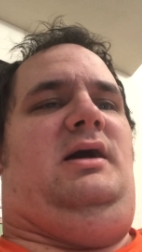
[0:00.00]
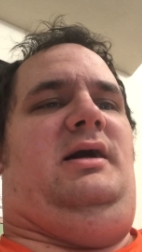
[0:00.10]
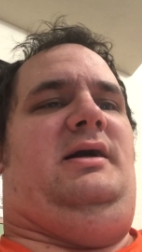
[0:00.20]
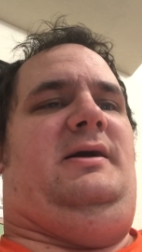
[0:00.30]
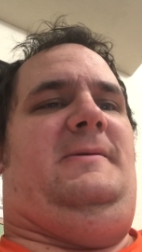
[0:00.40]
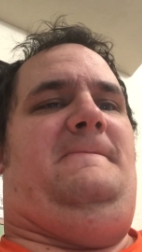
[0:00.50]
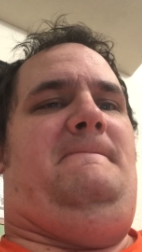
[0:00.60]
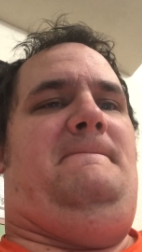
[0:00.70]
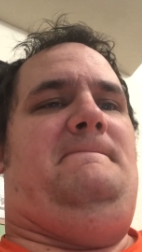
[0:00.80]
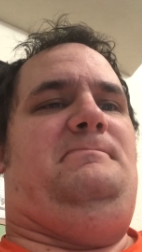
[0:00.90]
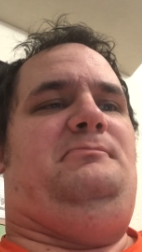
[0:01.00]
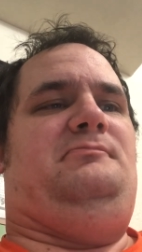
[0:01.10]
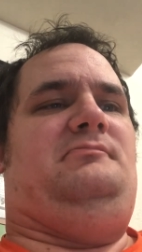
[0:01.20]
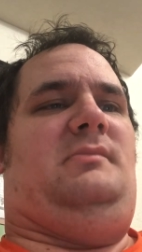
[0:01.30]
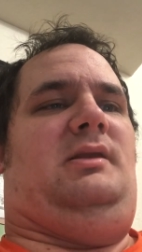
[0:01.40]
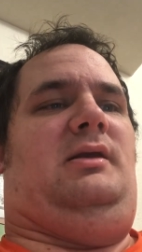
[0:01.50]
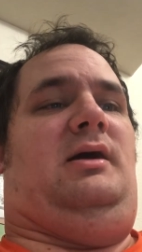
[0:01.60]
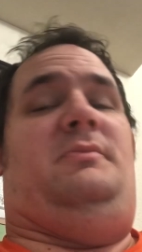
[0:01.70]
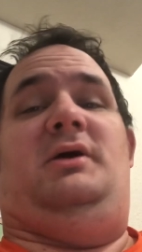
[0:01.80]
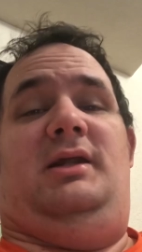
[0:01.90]
I'm
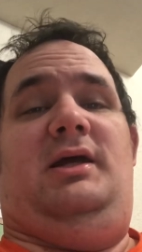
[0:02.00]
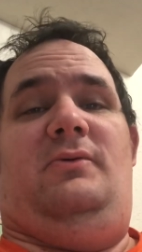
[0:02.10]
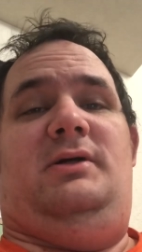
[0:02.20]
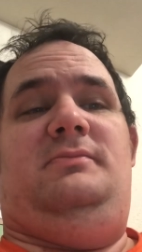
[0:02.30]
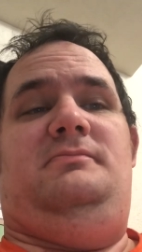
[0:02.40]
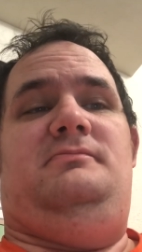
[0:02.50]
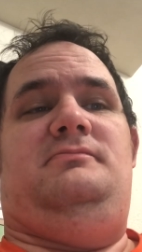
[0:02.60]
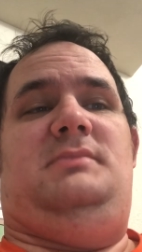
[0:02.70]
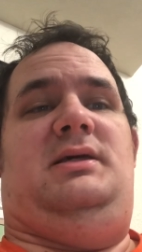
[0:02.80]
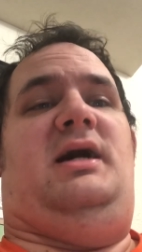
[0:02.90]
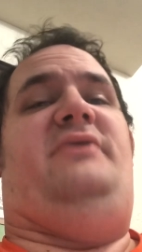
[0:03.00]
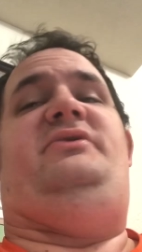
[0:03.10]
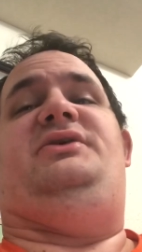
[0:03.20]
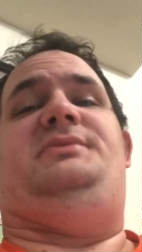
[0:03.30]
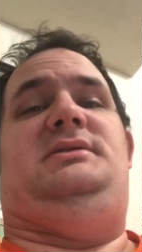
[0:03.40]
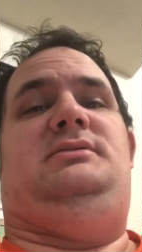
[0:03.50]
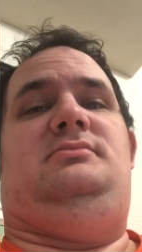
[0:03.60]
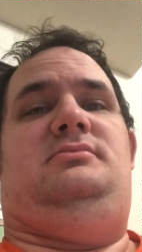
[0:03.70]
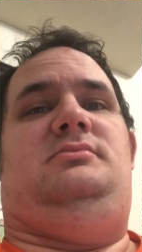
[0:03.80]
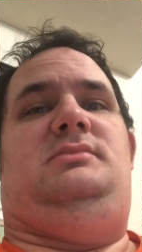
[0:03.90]
gonna get one. I've just
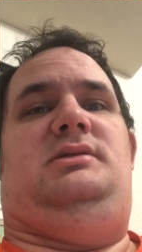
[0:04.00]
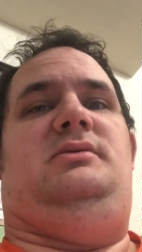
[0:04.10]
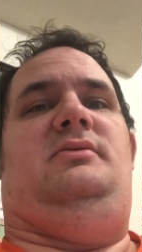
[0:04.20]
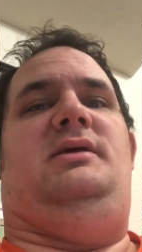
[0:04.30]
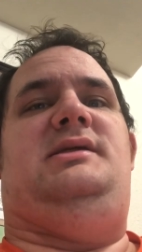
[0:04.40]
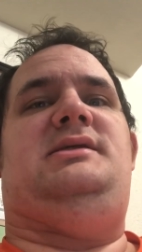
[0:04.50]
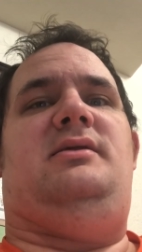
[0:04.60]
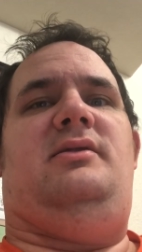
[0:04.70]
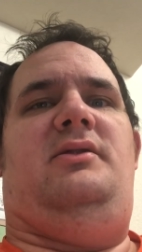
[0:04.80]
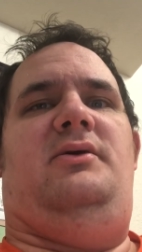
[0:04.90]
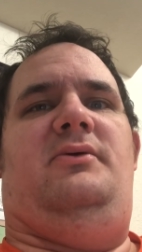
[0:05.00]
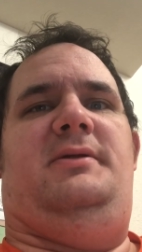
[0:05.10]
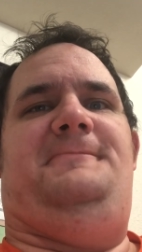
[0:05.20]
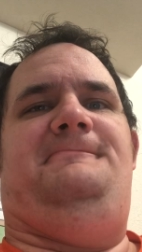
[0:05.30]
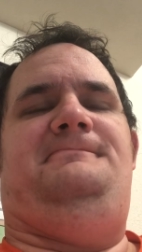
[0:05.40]
been too lazy to do it.